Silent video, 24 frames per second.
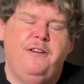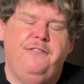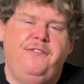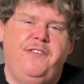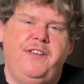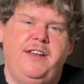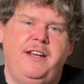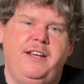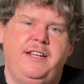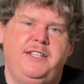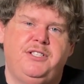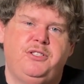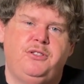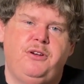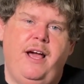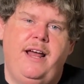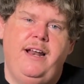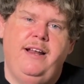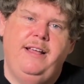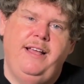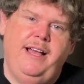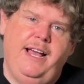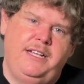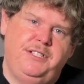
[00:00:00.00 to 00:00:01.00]
Affinity
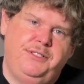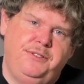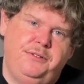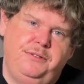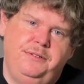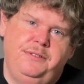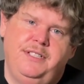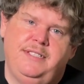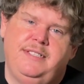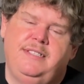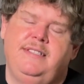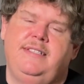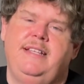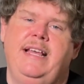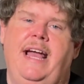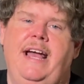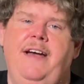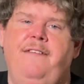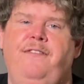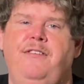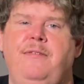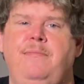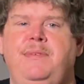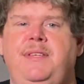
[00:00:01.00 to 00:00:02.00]
Stratocaster. This is the
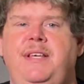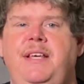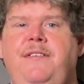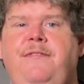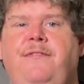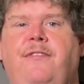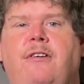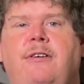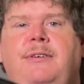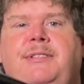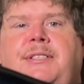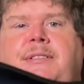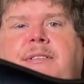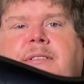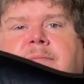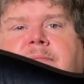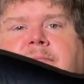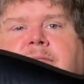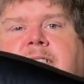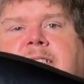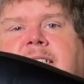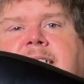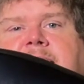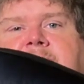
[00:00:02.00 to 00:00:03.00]
FMT version.
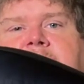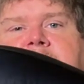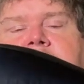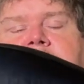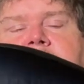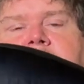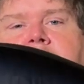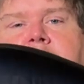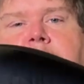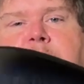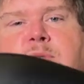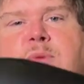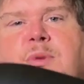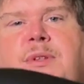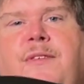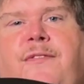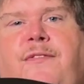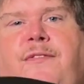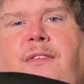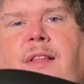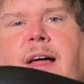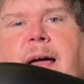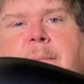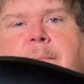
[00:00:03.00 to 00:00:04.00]
You can see it comes with a
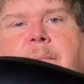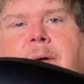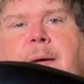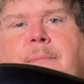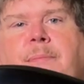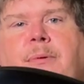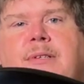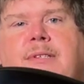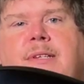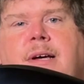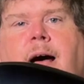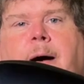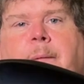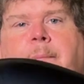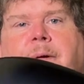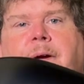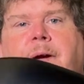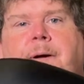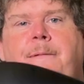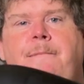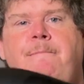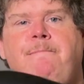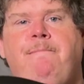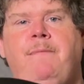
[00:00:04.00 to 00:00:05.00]
flame maple top
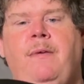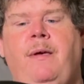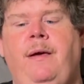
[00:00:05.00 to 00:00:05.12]
here.